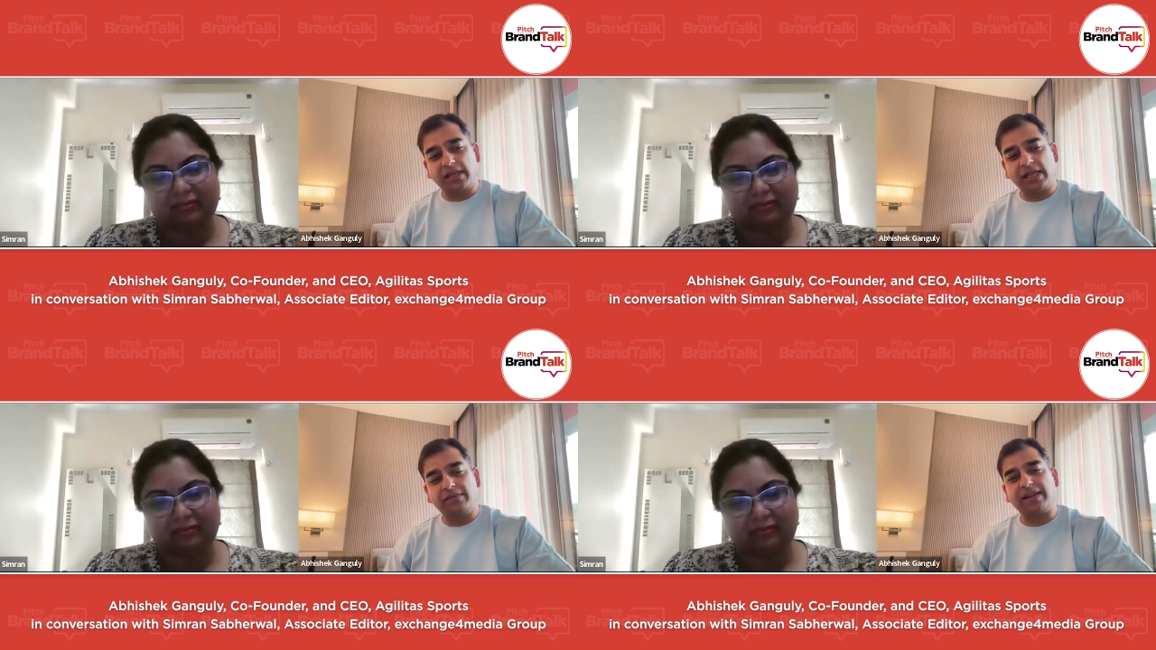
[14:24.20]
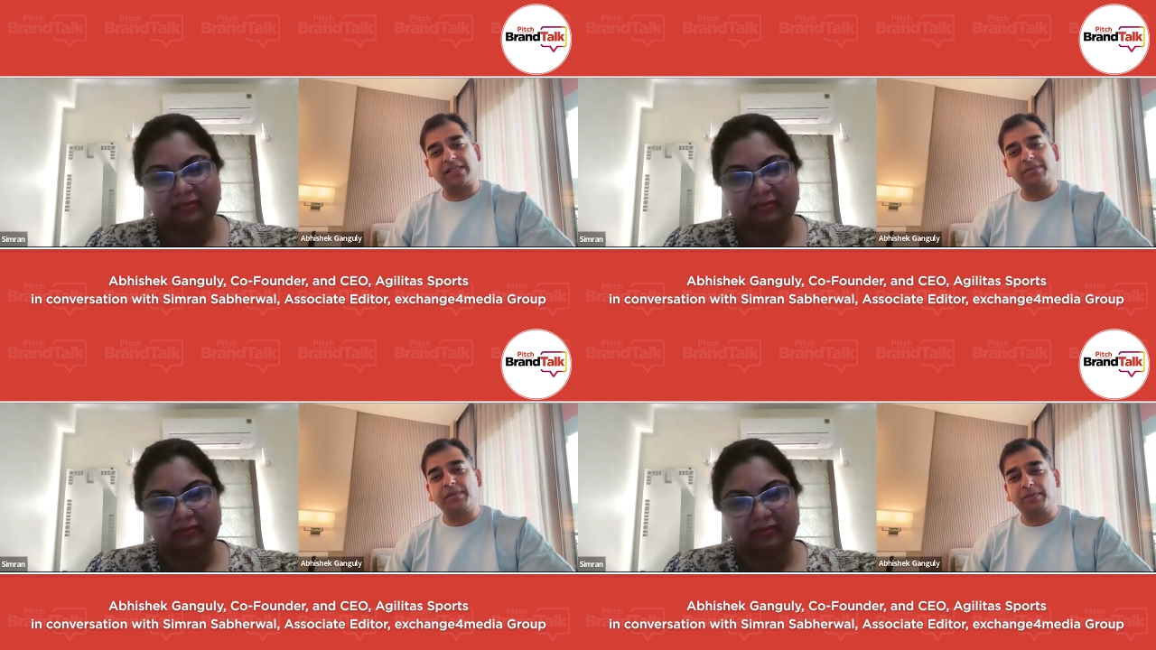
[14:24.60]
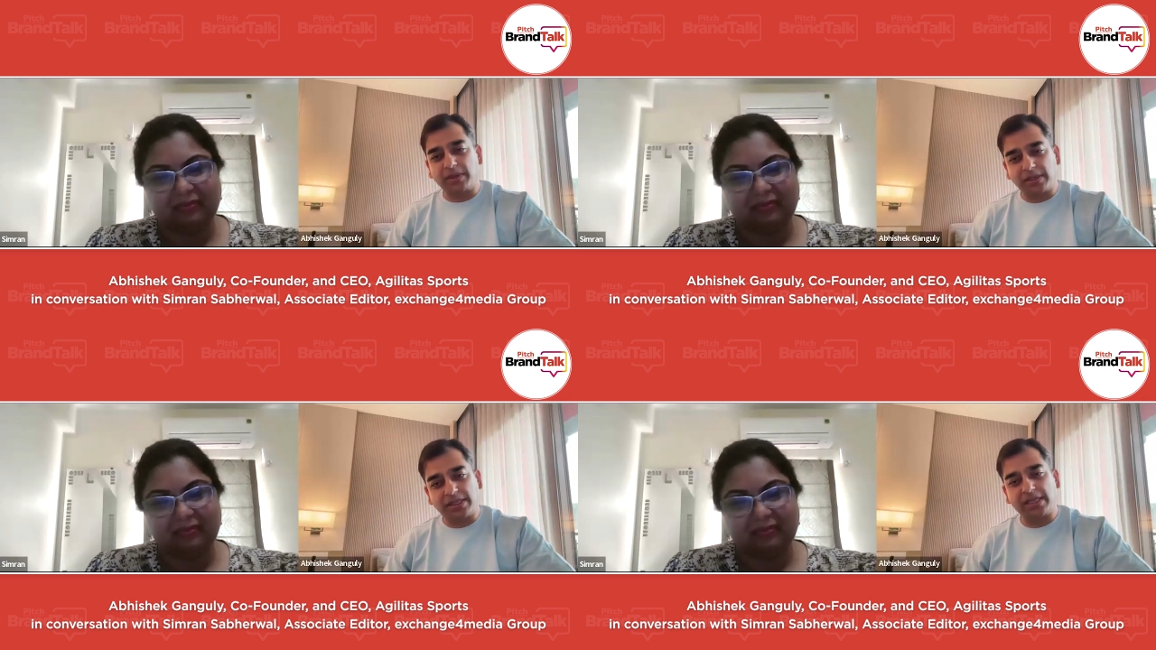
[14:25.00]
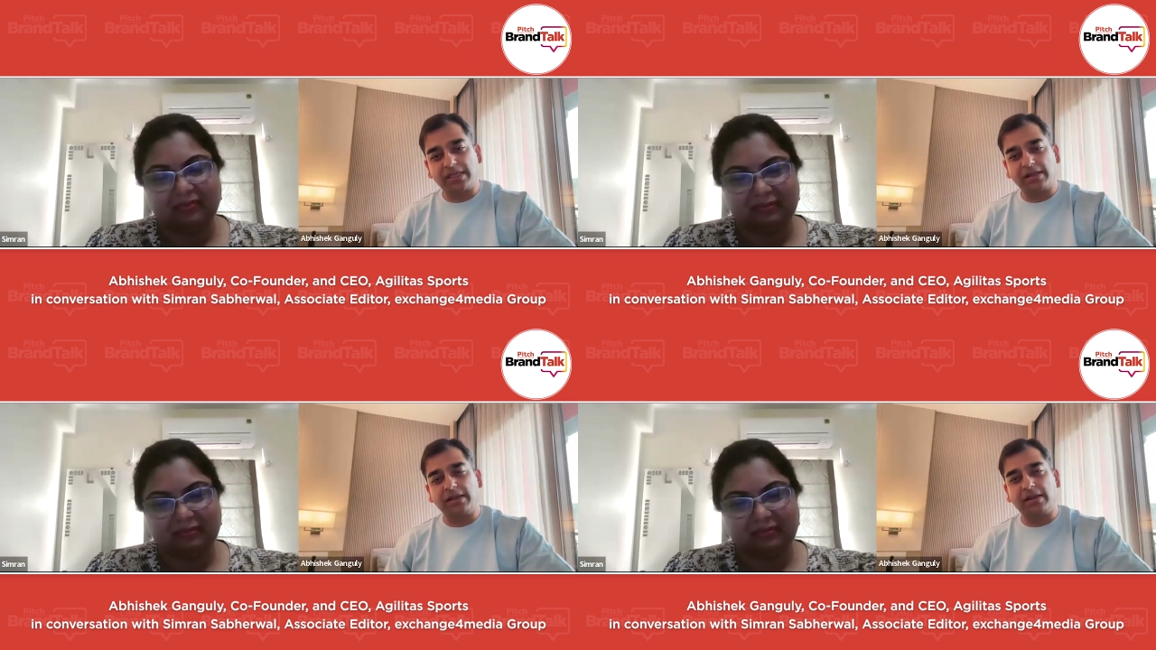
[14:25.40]
Speaker 1: investment
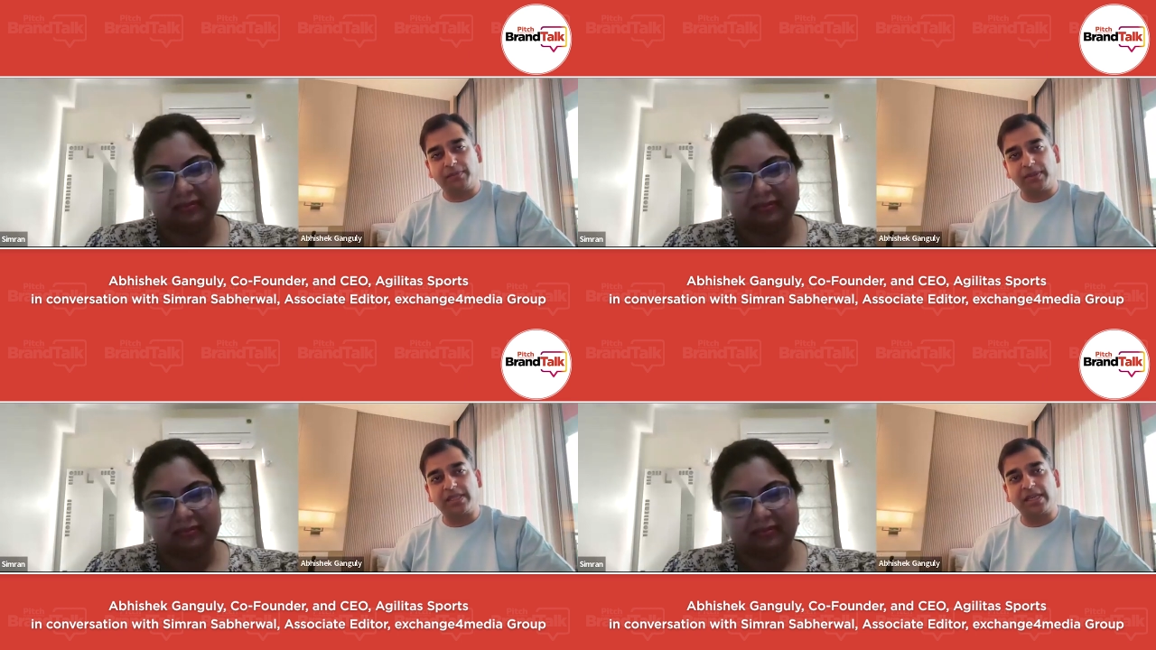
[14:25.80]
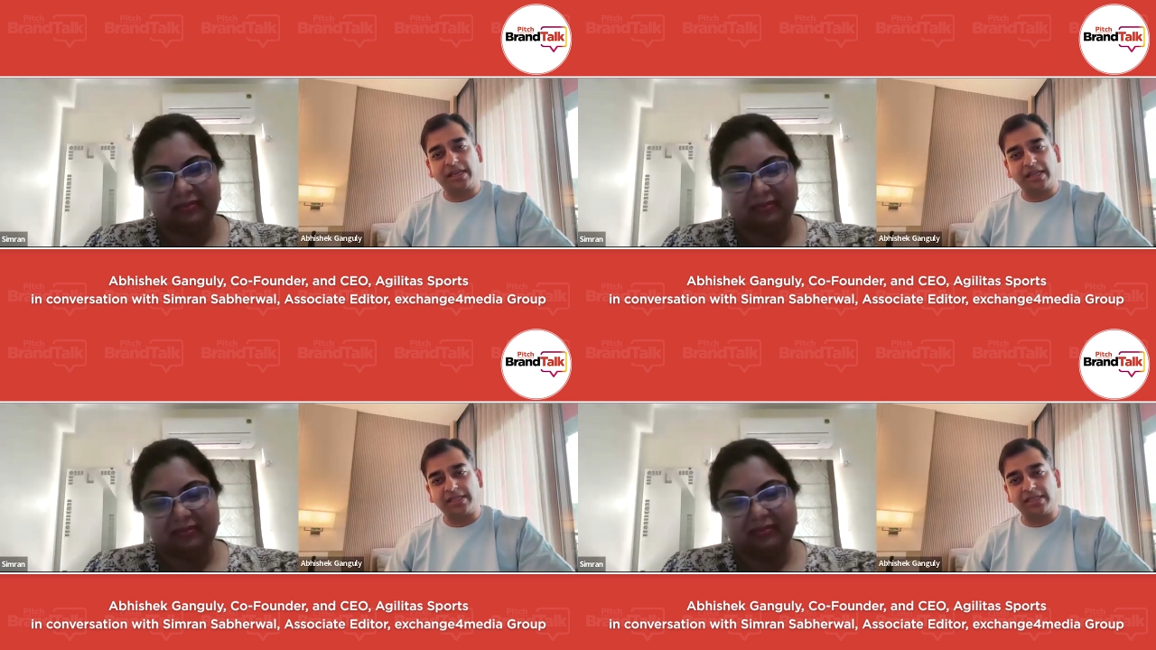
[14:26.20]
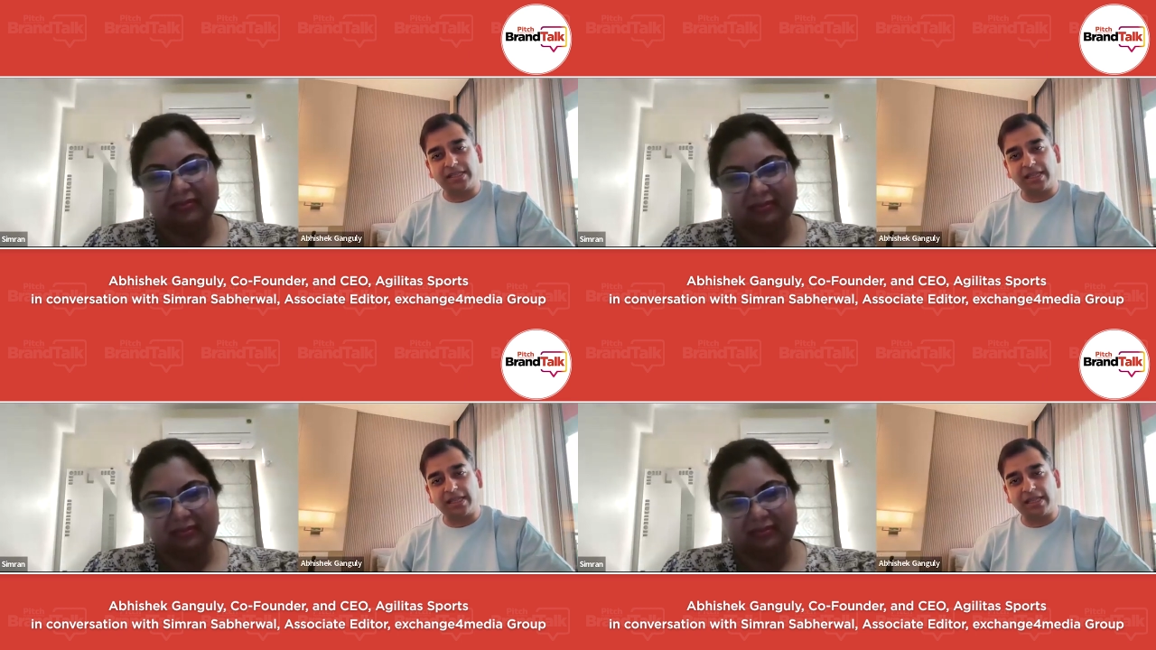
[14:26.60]
purchase uh, percentages